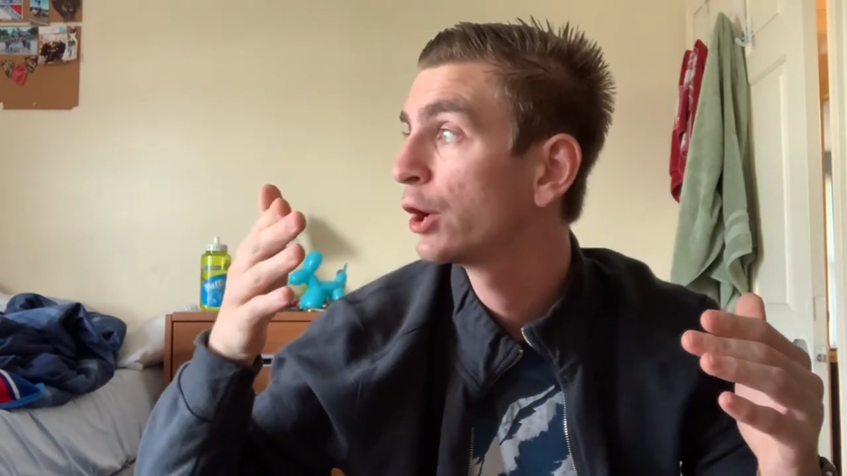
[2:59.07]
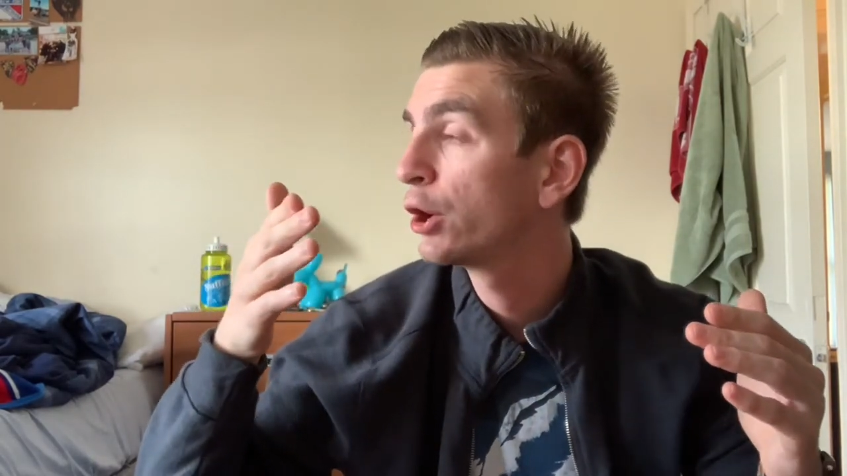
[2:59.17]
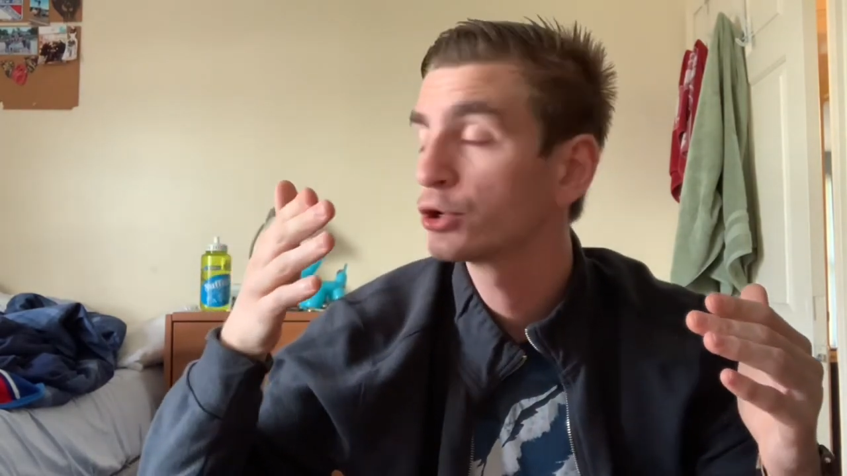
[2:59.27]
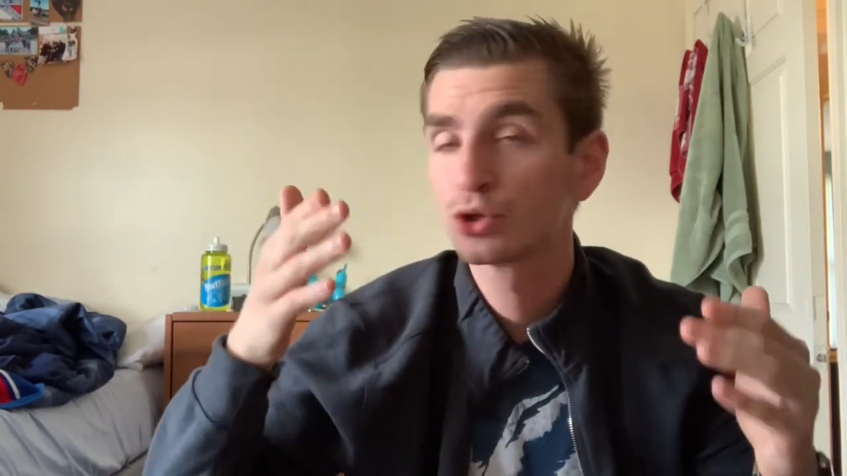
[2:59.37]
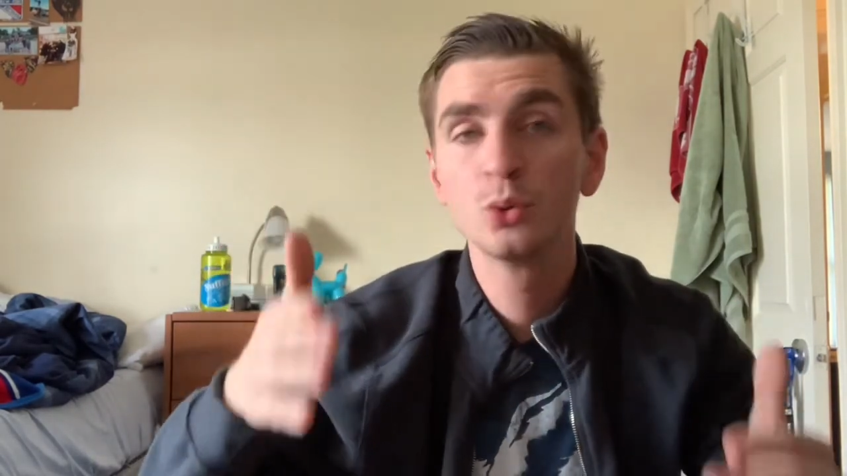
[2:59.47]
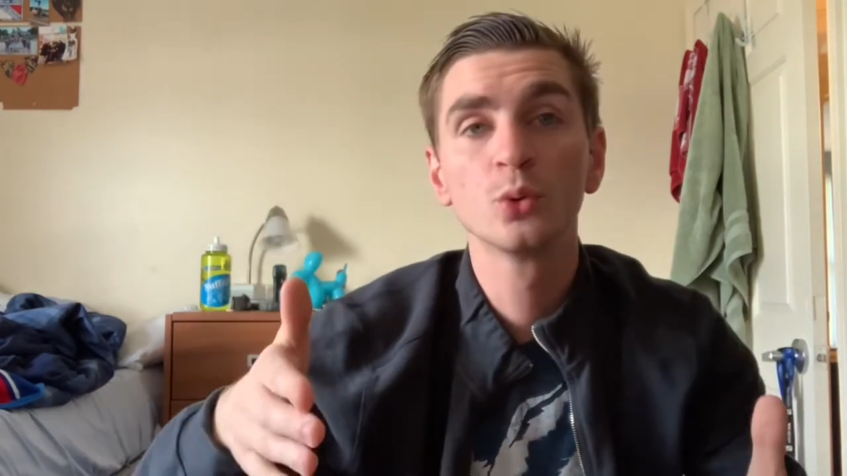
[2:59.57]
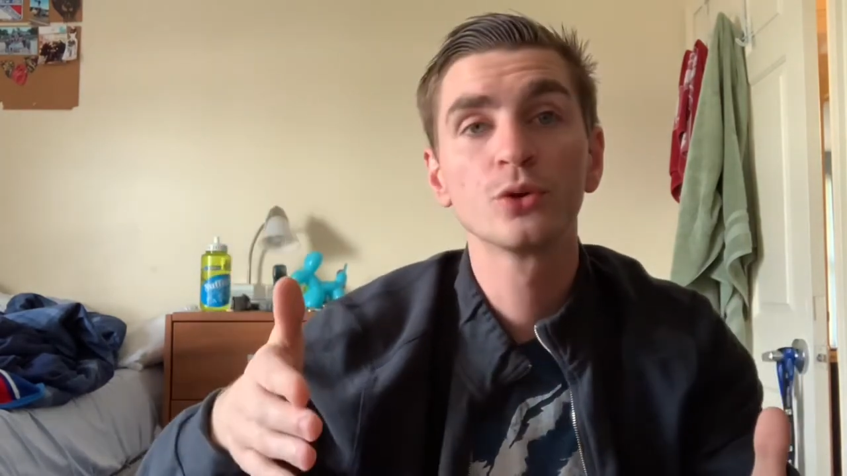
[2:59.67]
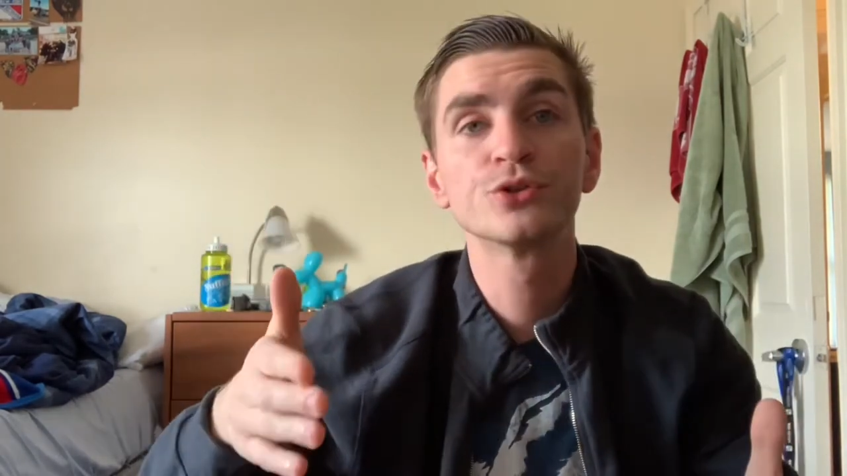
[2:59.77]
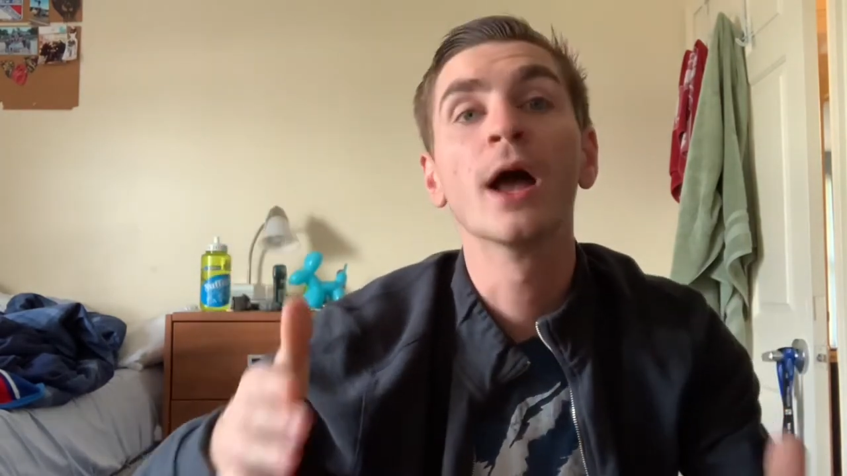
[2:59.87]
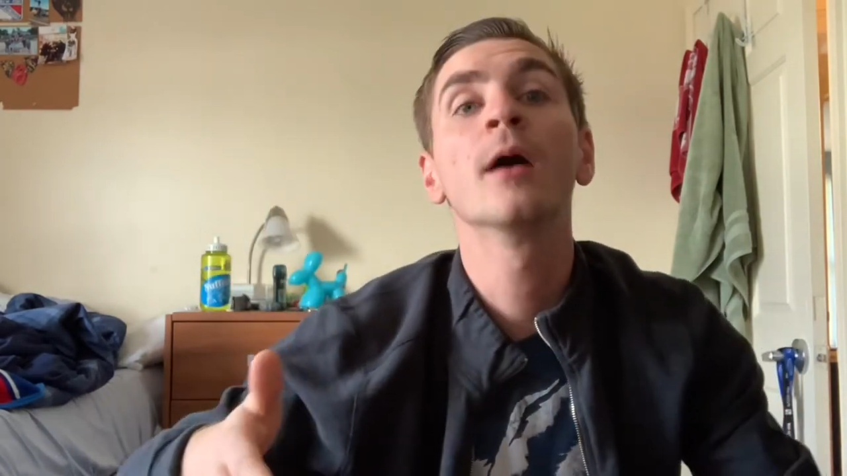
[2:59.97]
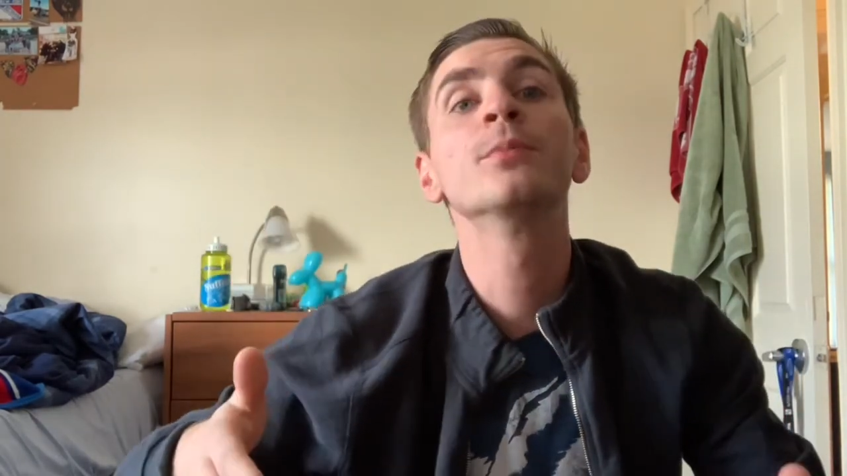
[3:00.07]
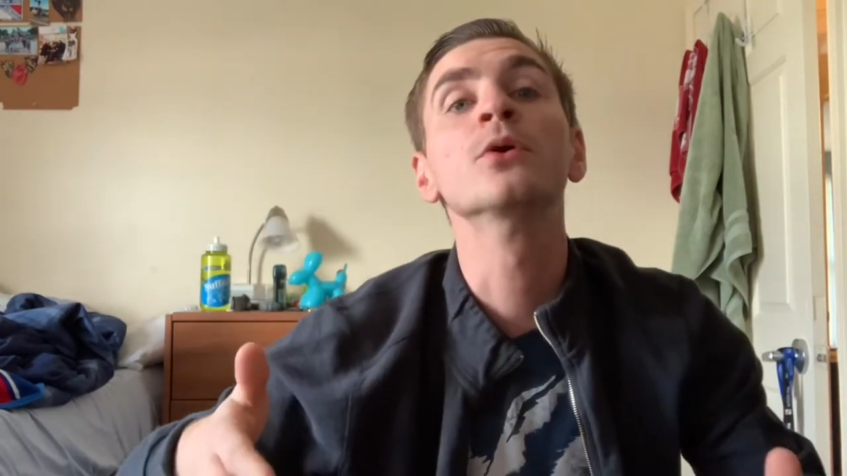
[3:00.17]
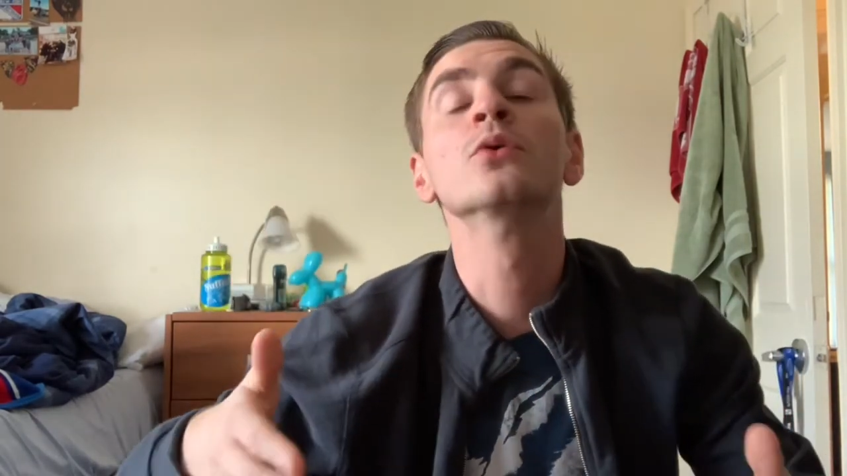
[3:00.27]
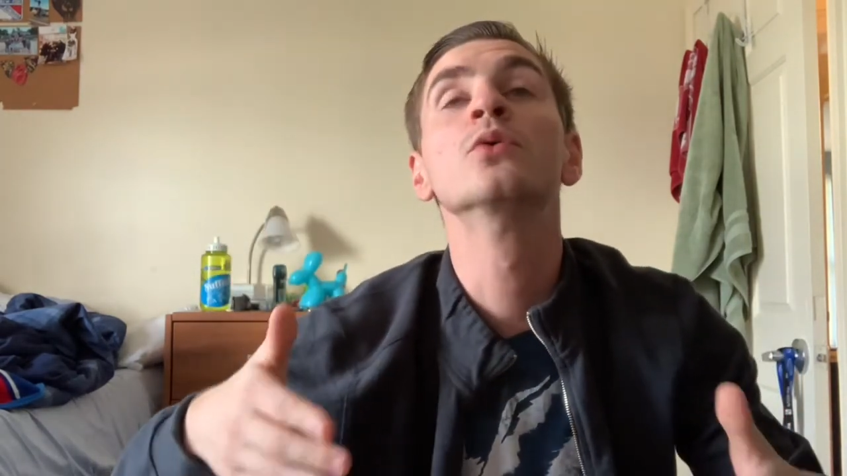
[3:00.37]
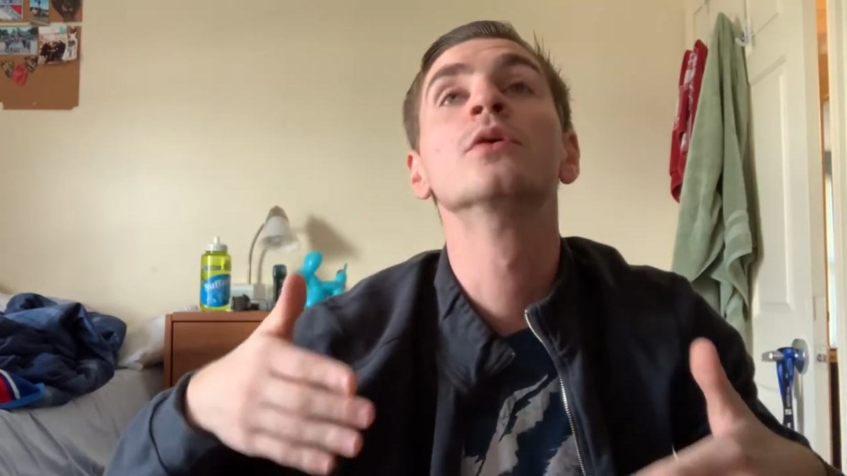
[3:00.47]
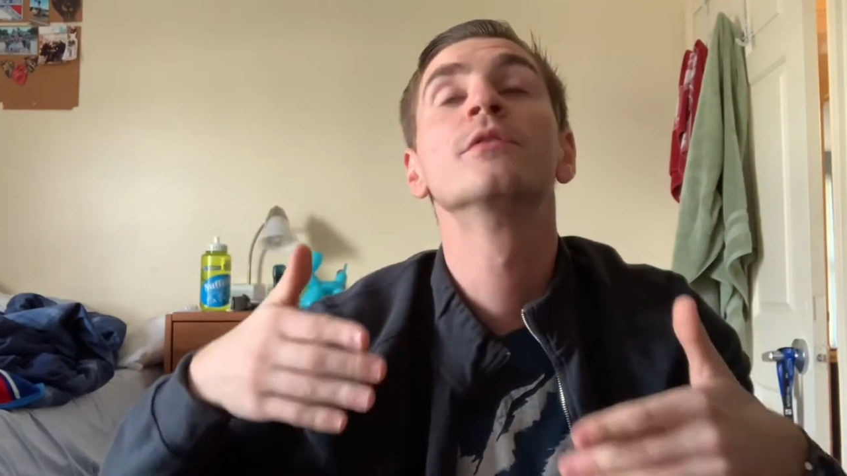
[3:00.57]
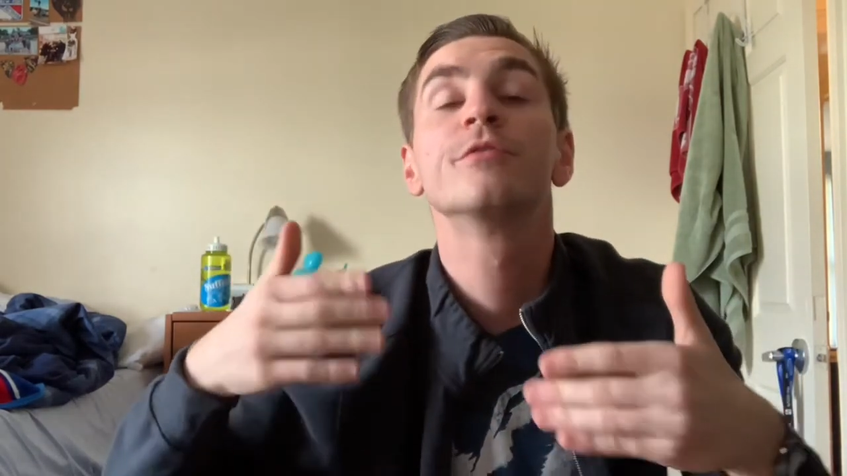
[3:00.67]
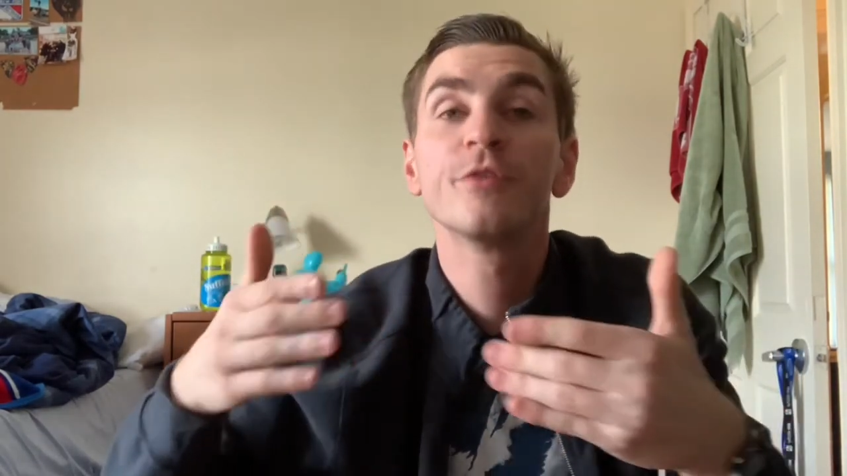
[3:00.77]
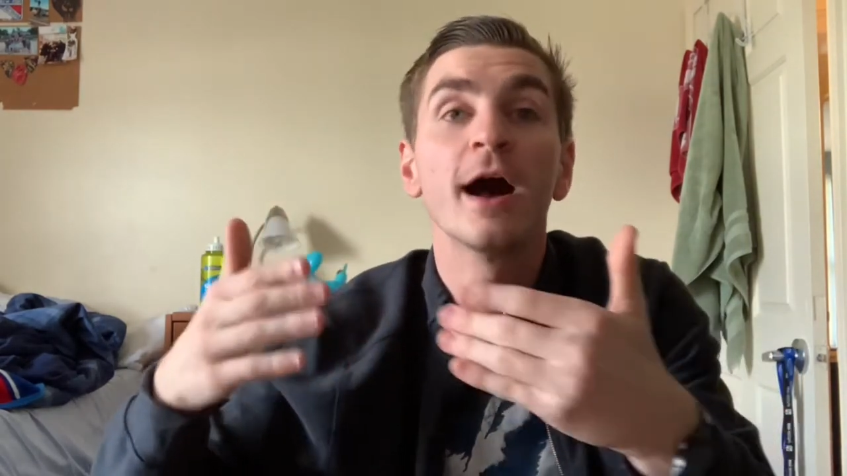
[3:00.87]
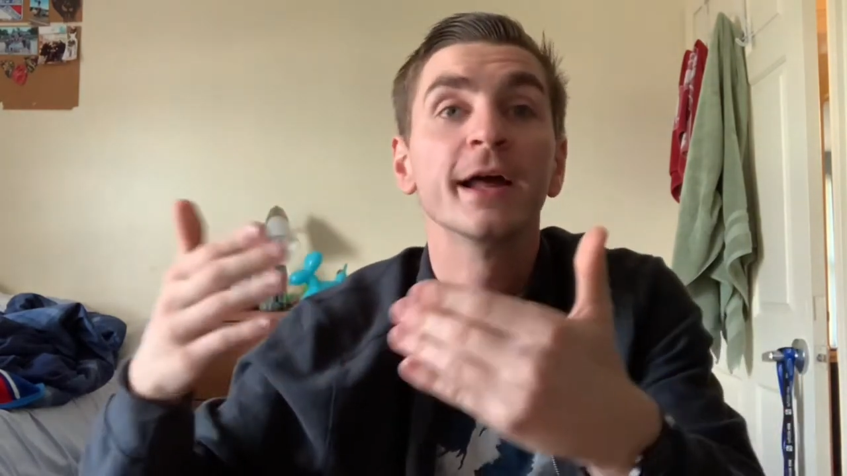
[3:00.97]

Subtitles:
a tool to help you find